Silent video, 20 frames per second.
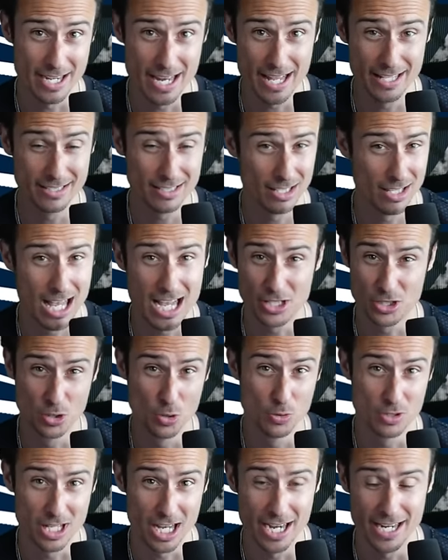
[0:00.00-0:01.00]
ends a lot,
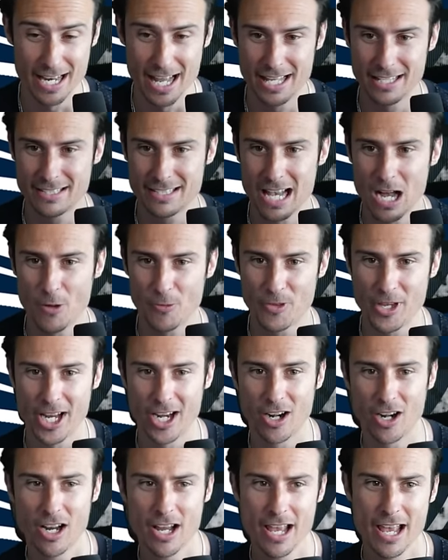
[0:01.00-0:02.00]
two tight ends out
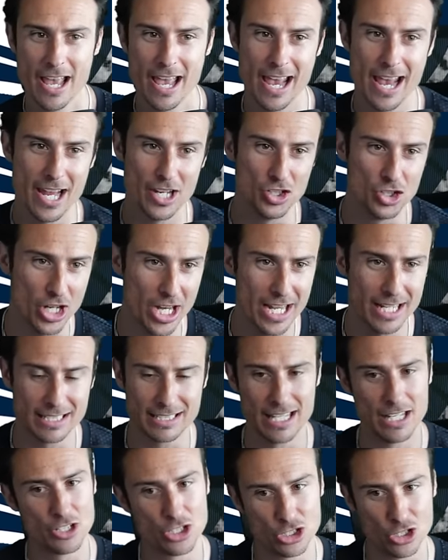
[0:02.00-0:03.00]
there. And
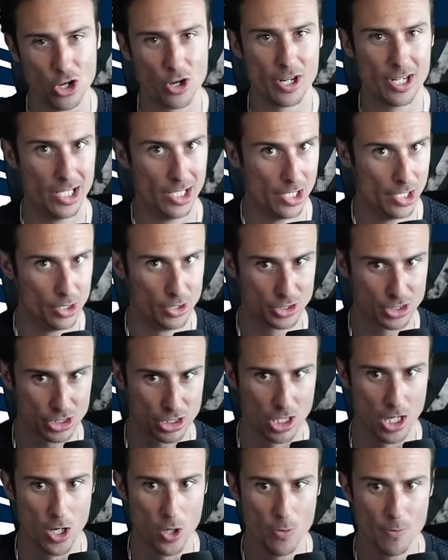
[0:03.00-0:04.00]
JSN started a little
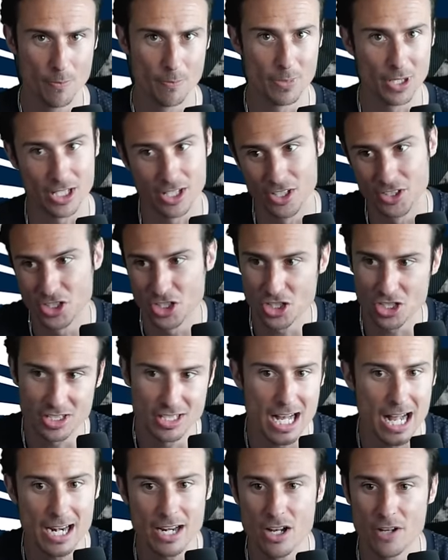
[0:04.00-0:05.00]
slow because there's just
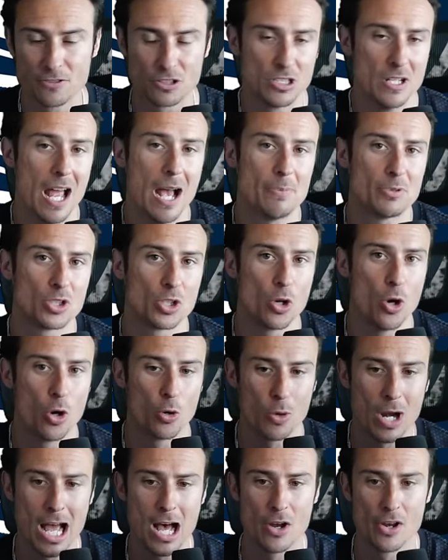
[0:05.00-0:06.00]
not enough snaps to go
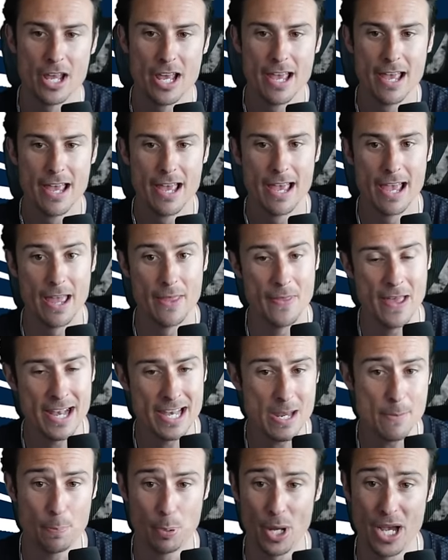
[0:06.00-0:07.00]
around. And then
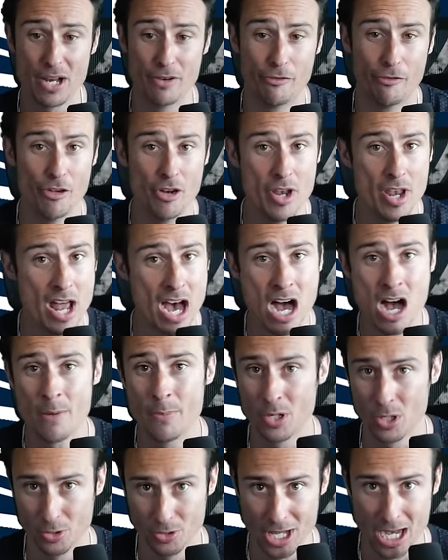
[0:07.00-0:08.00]
he played
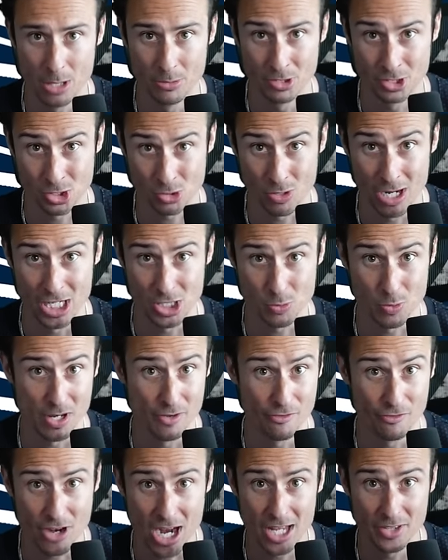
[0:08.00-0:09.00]
phenomenal down the stretch when he
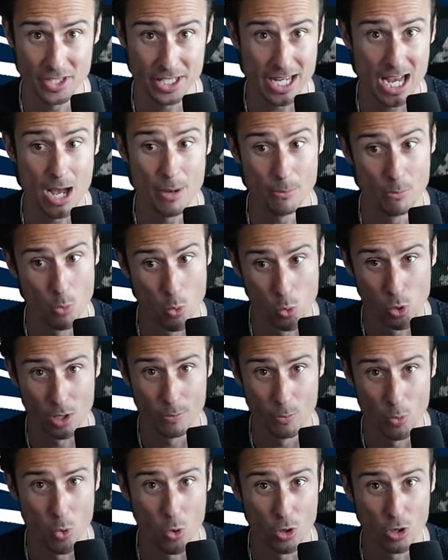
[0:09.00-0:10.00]
finally got more and
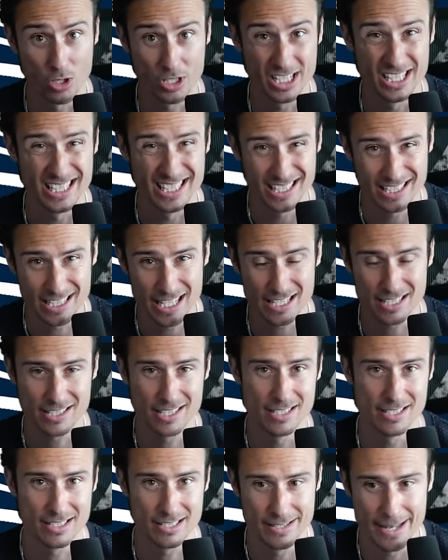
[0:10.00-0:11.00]
more
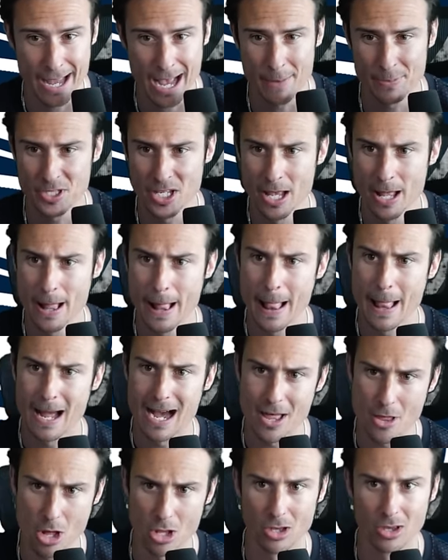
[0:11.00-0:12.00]
consistent snaps.
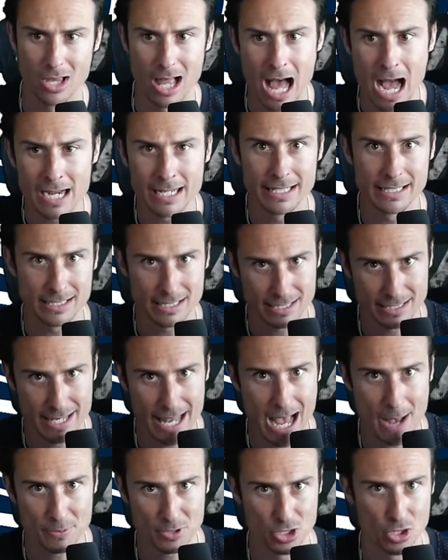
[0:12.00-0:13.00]
I thought Lockett's
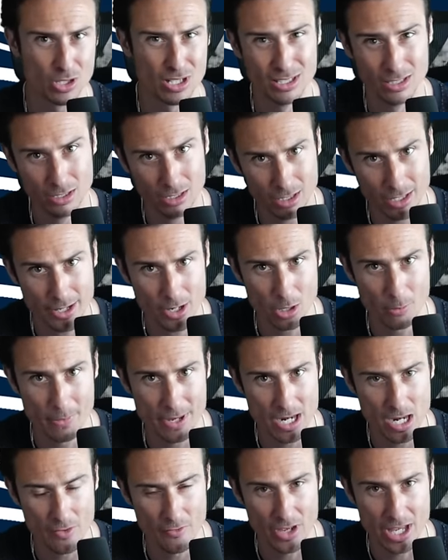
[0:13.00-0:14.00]
snaps took a little
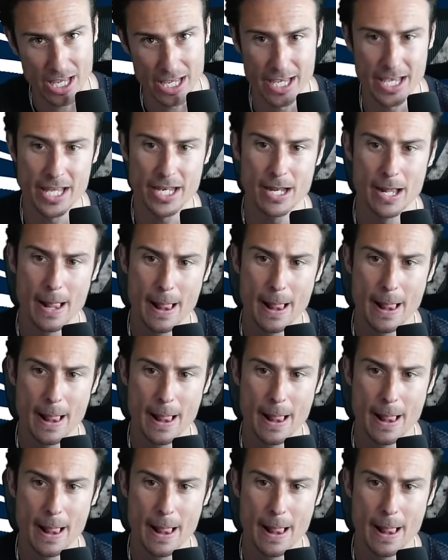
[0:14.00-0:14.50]
bit of a hit